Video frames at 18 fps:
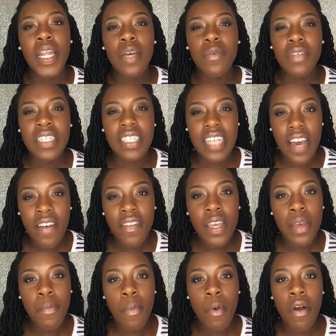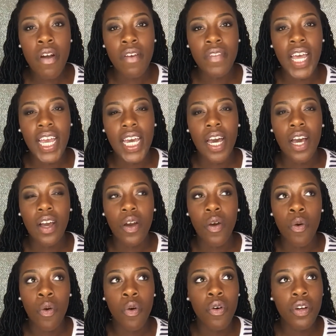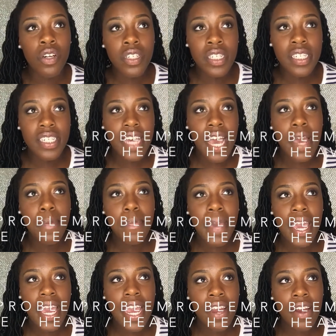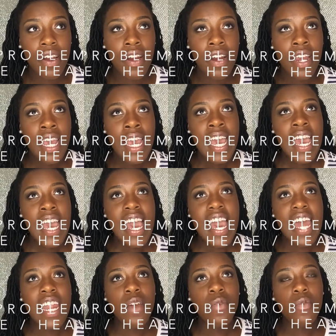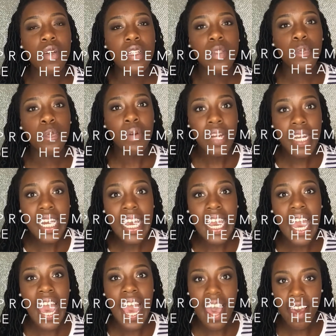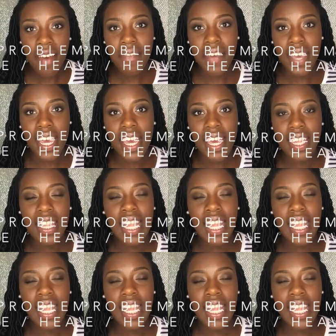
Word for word: but it was definitely more of like a coarse type hair, and it was pretty heavy.